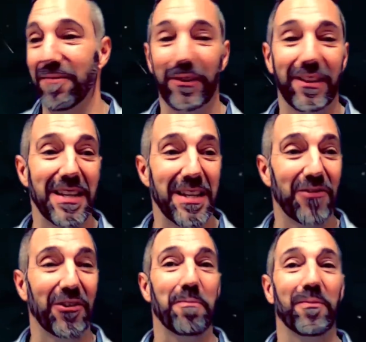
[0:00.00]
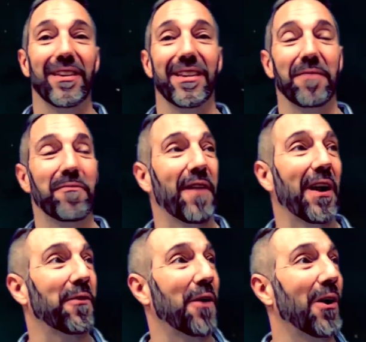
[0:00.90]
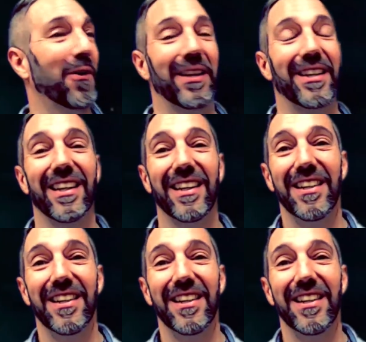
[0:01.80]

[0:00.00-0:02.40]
with the Egypt and the Pharaoh and